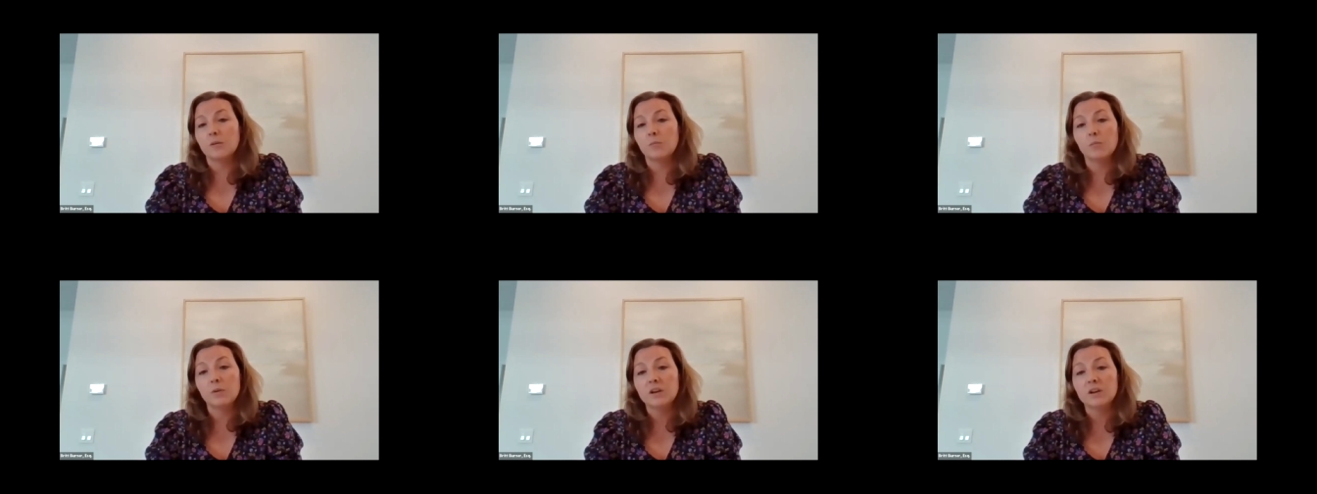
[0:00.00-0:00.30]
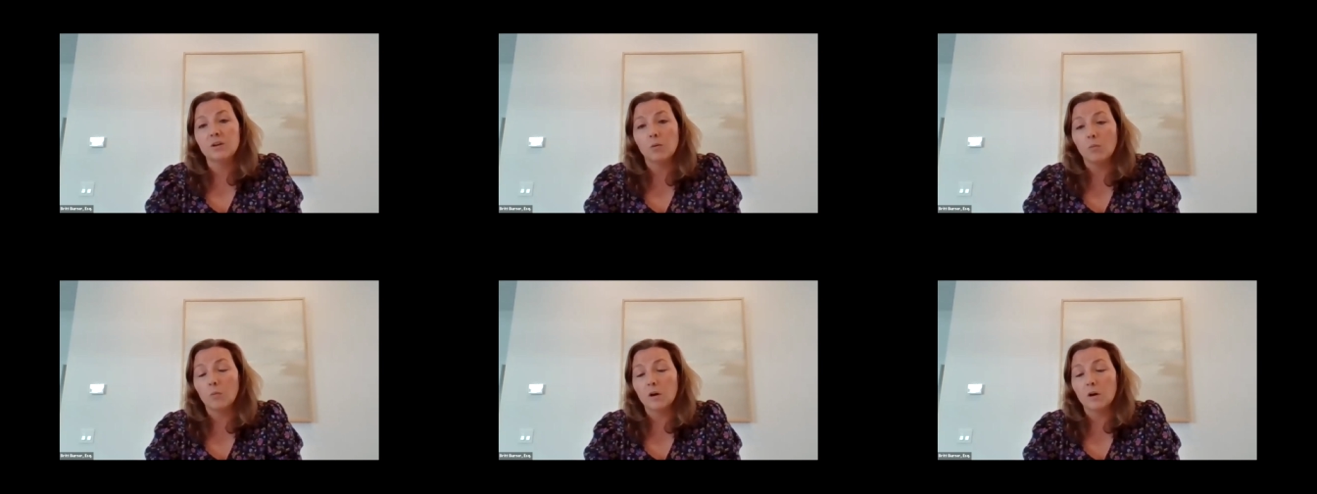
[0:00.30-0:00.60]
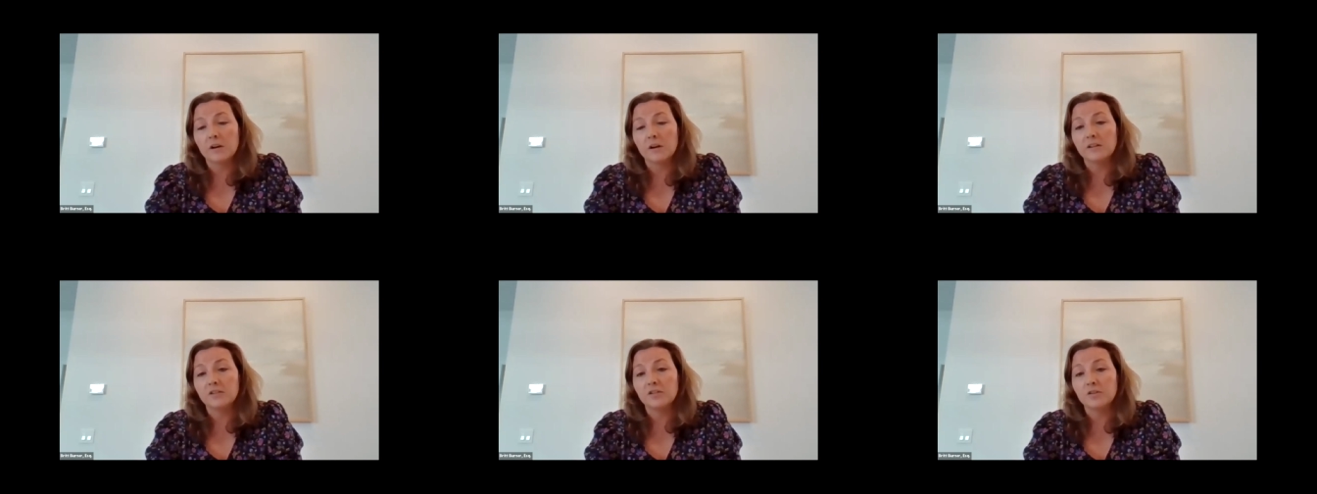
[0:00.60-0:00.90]
and we don't
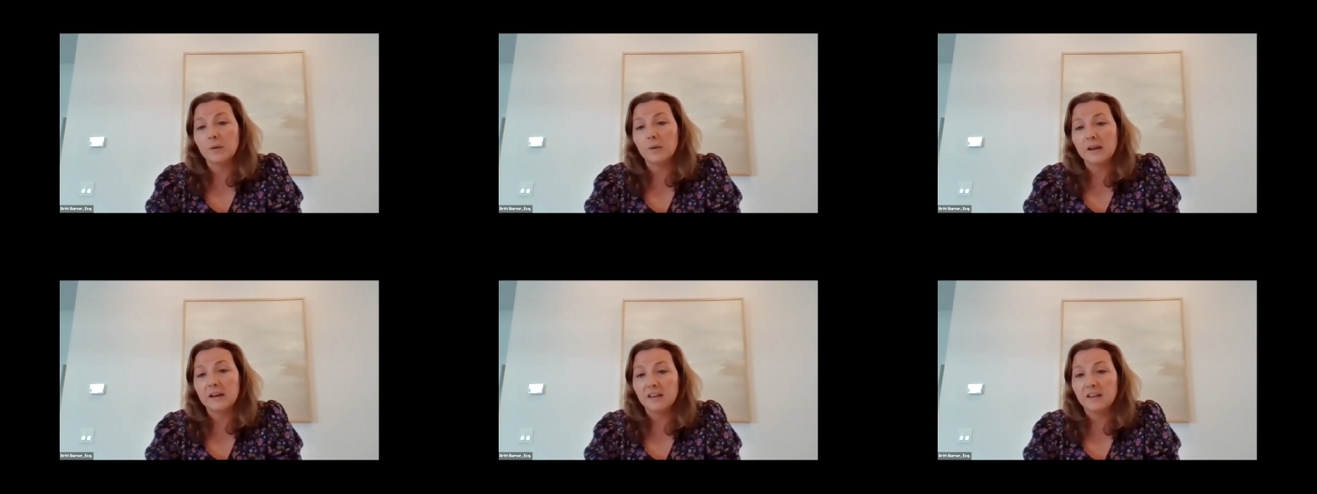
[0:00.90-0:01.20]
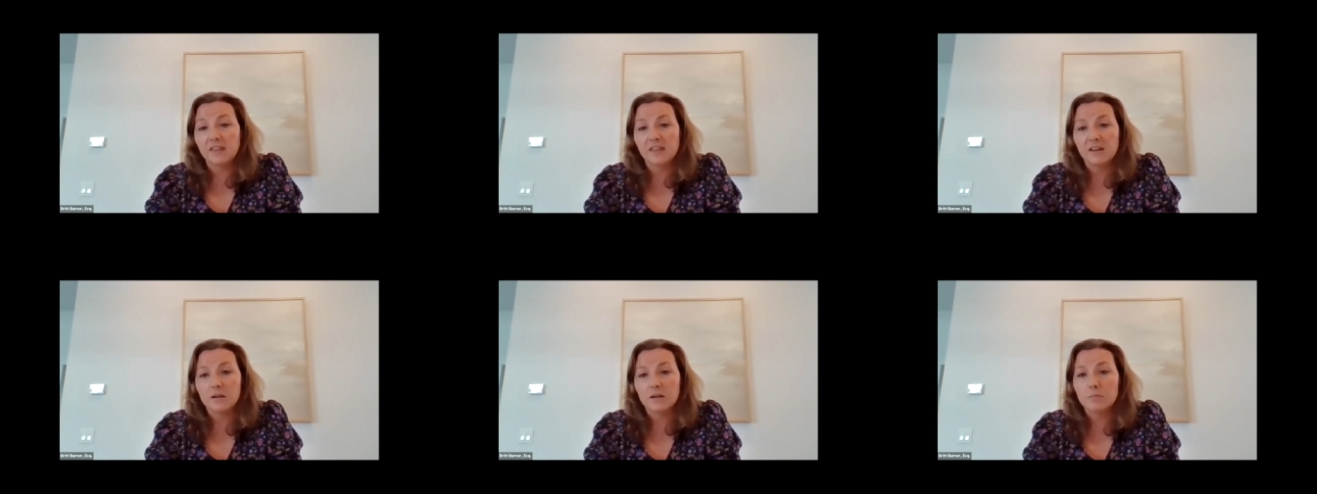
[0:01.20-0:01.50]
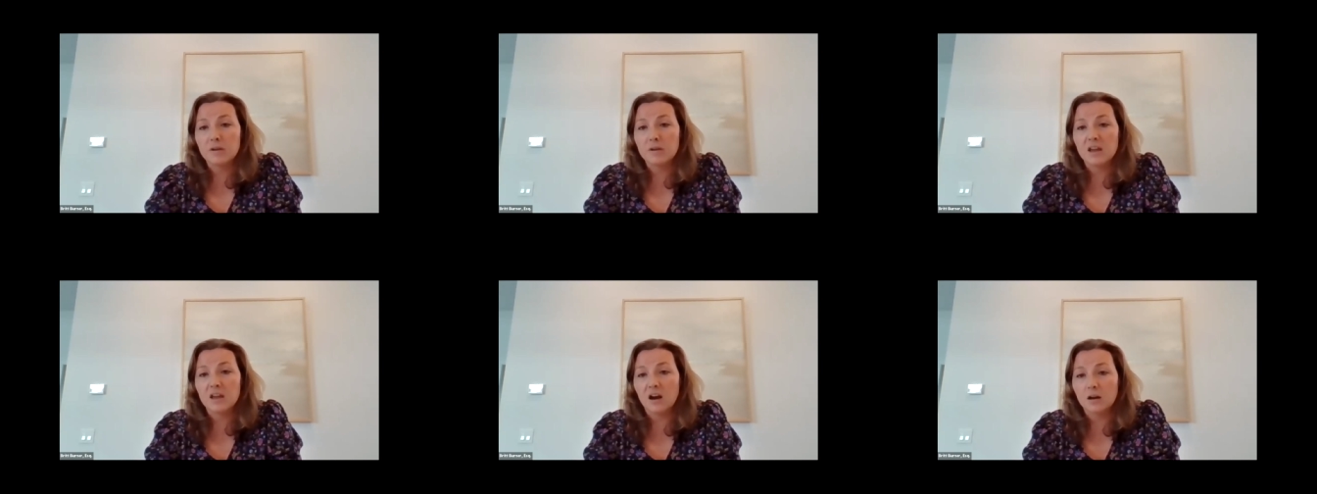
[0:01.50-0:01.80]
want to do
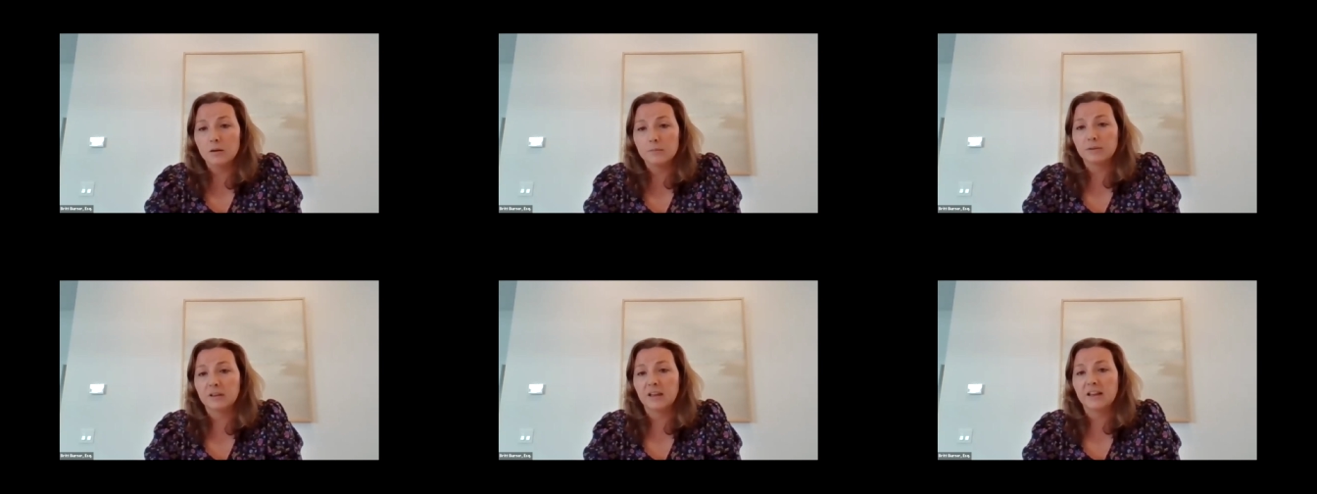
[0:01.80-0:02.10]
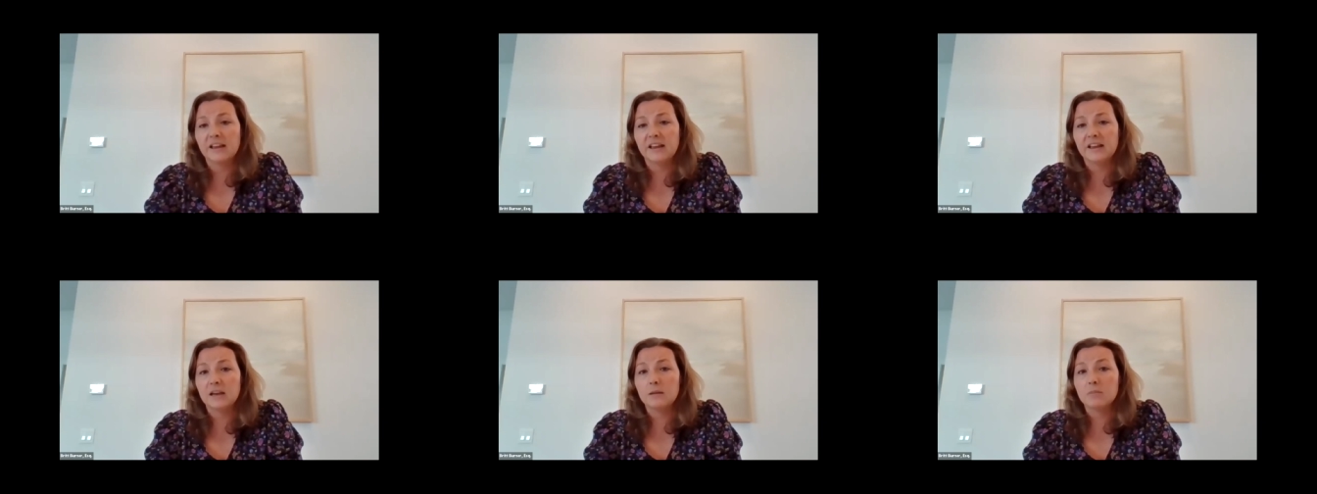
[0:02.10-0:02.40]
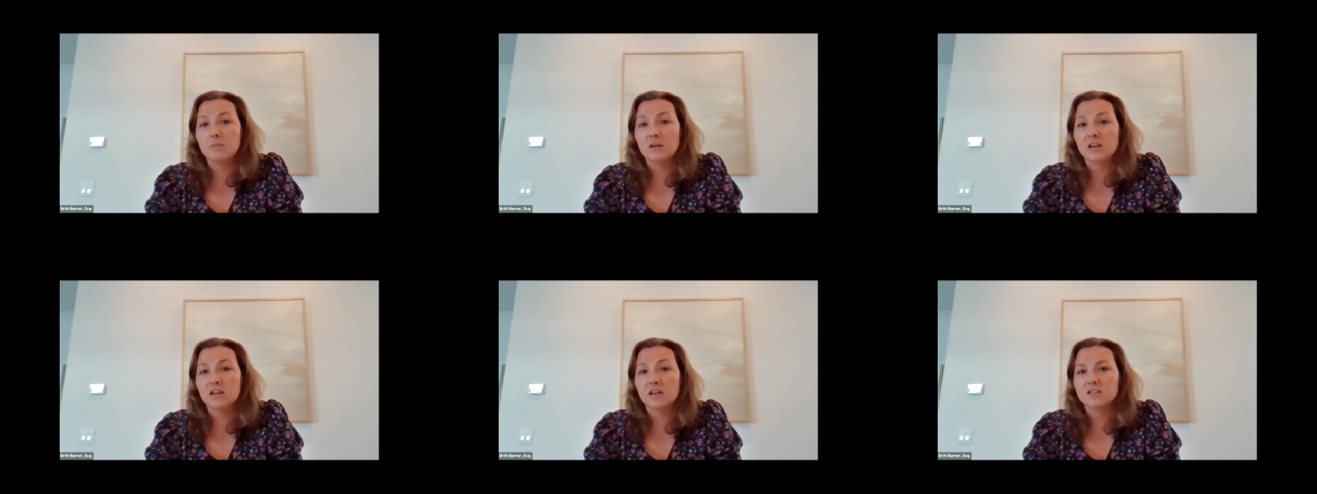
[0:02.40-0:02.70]
anything beyond planning
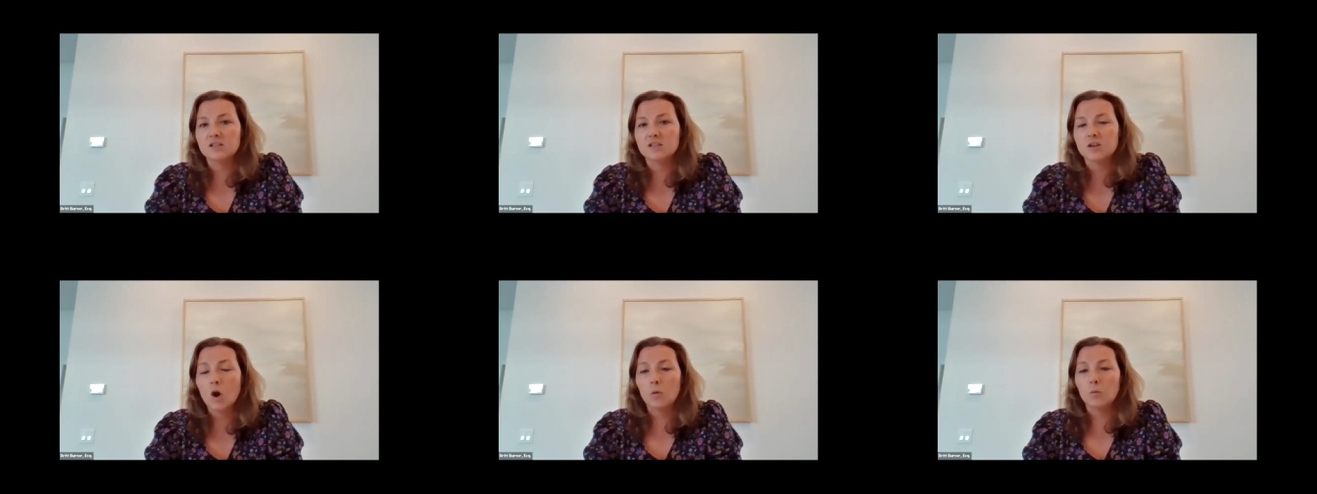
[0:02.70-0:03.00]
because